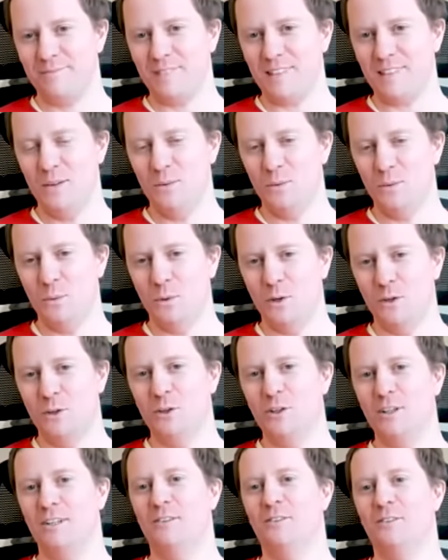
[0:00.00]
what
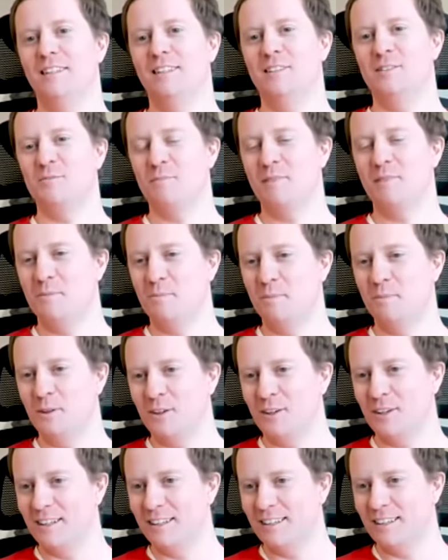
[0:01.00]
all of these
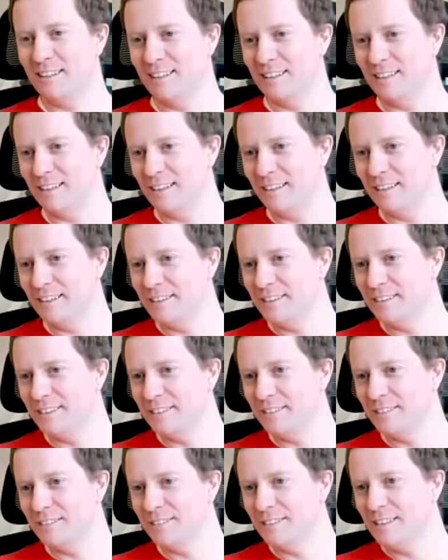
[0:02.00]
people uh,
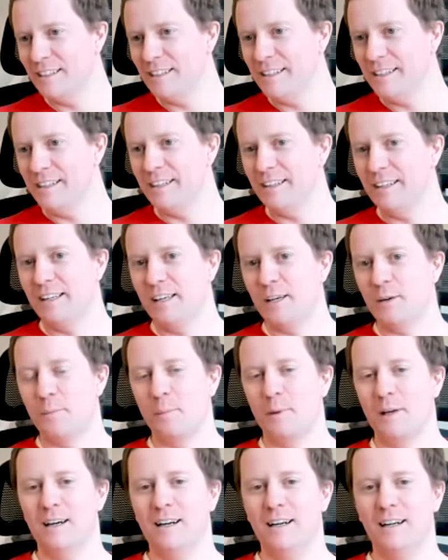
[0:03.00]

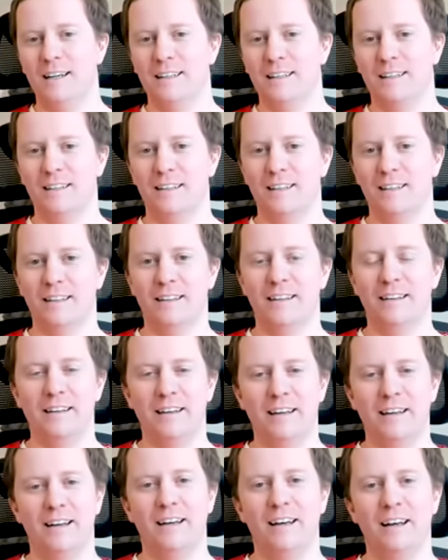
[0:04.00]
behind
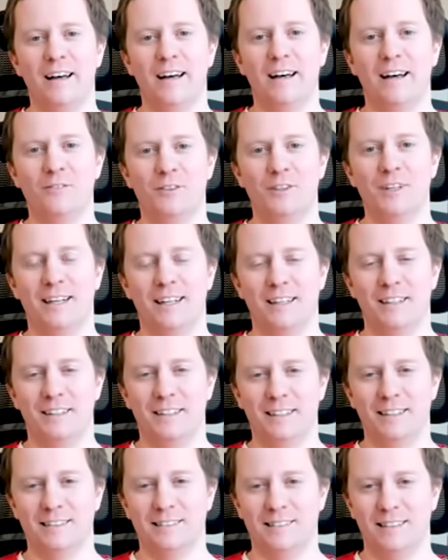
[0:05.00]
uh, have done
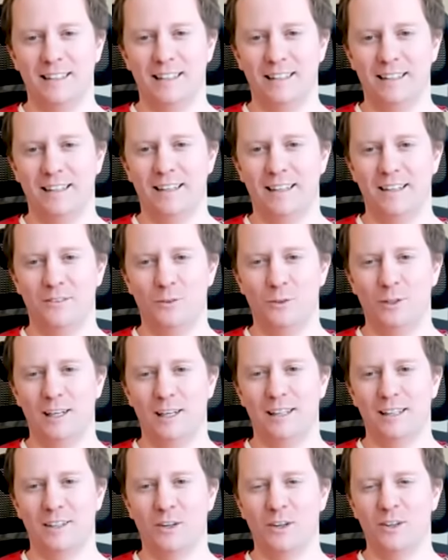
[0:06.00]
is they have really
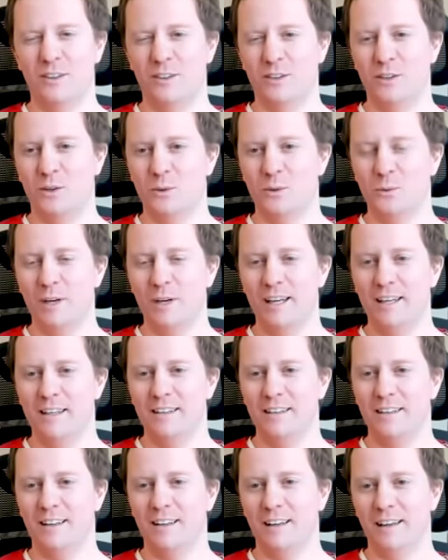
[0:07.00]
gone their own way.
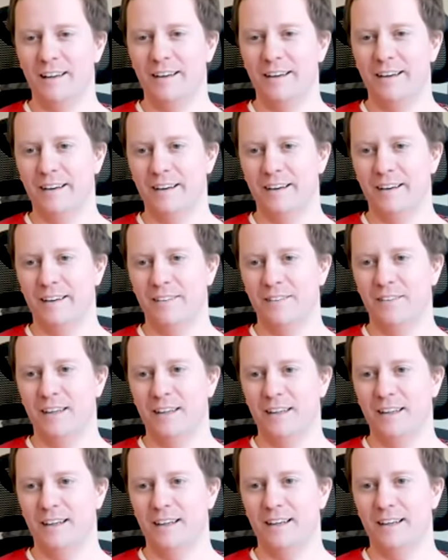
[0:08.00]
Uh, they
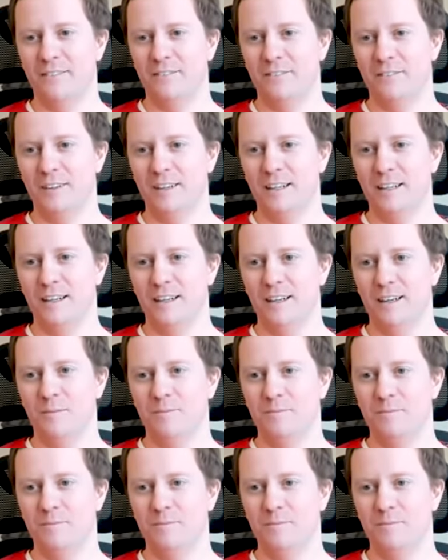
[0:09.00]
have um,